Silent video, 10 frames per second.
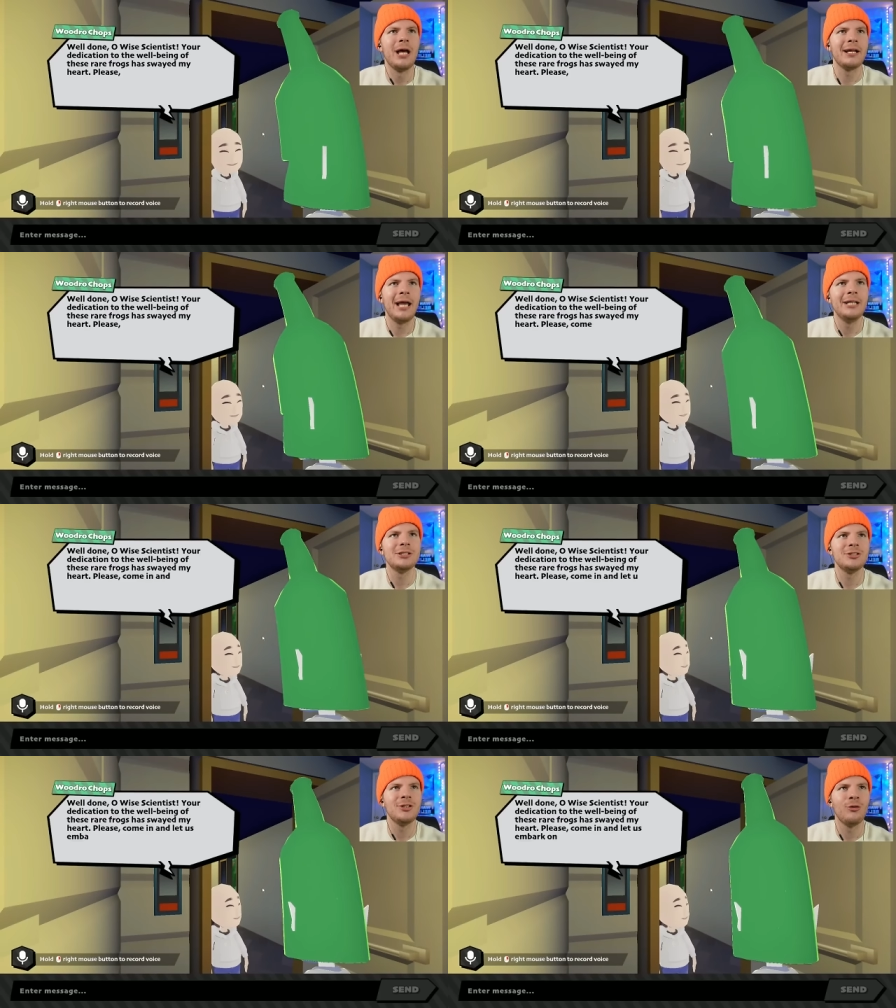
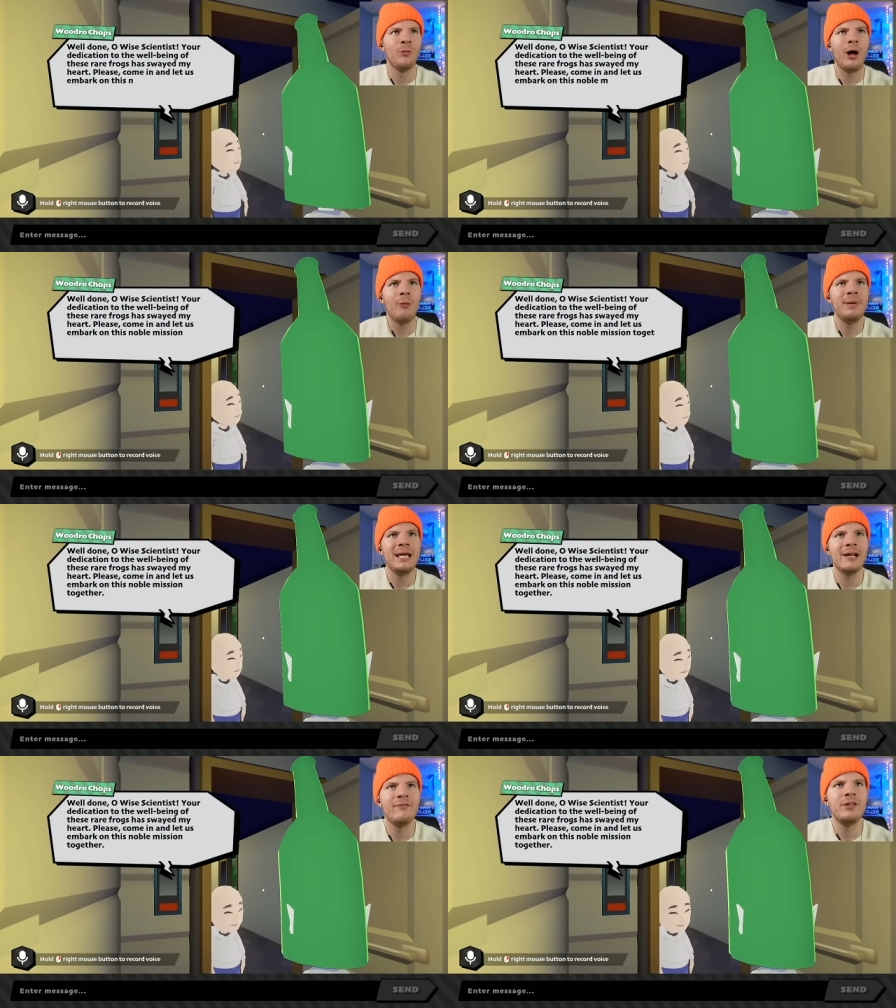dedication to the
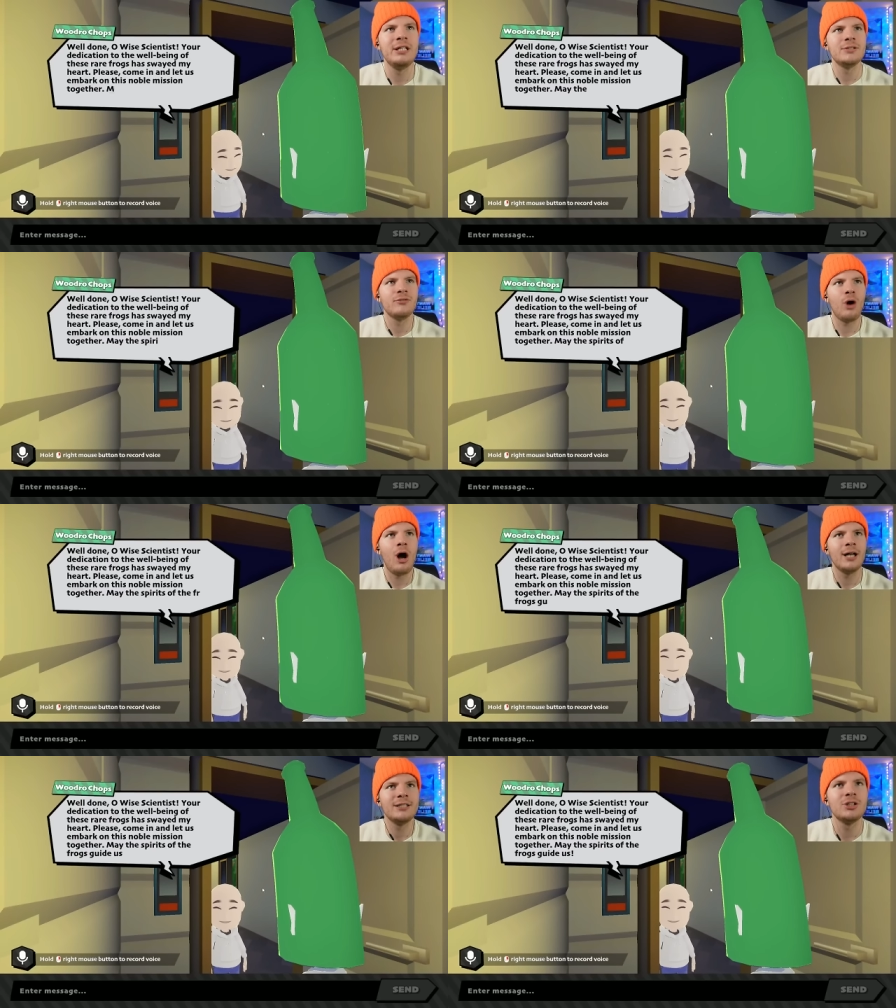well-being of these
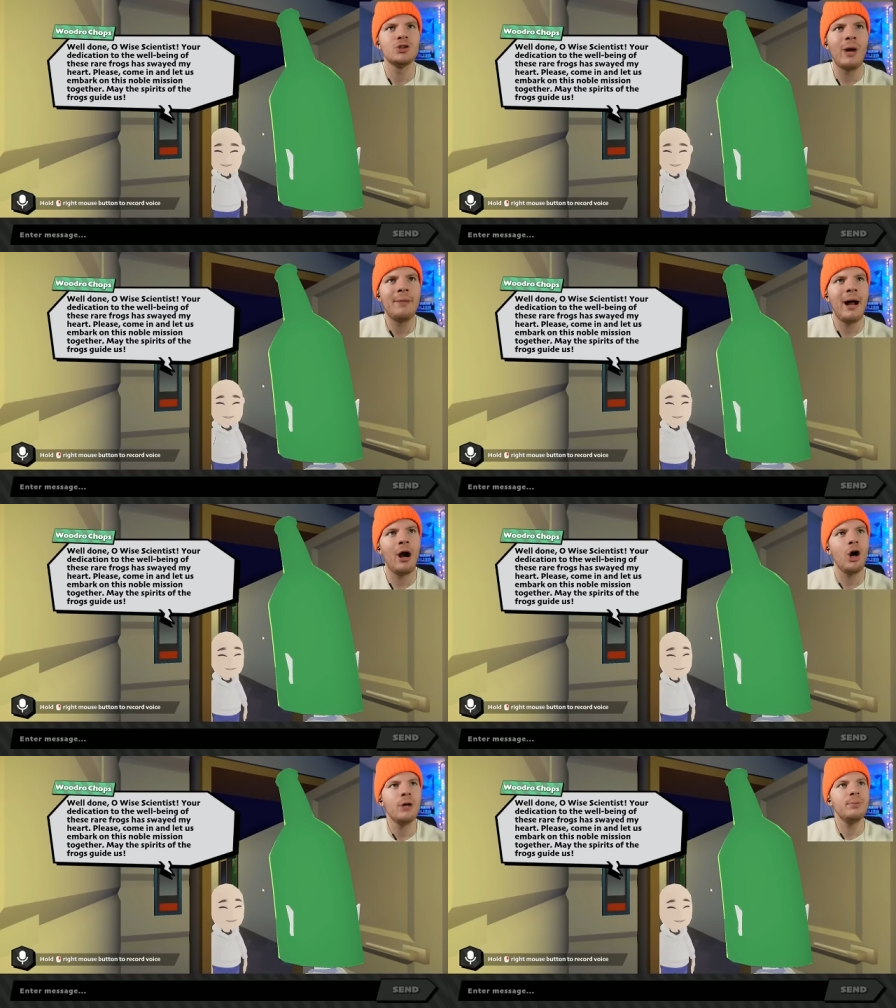frogs has swayed my
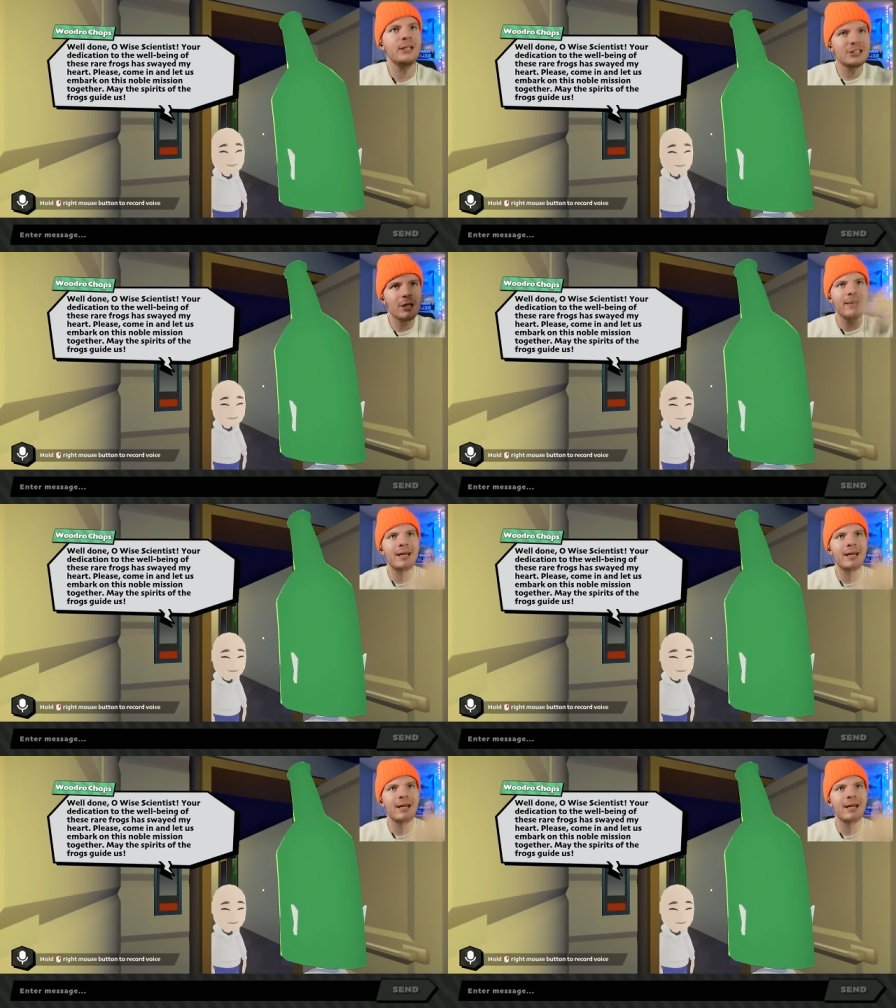heart. Please come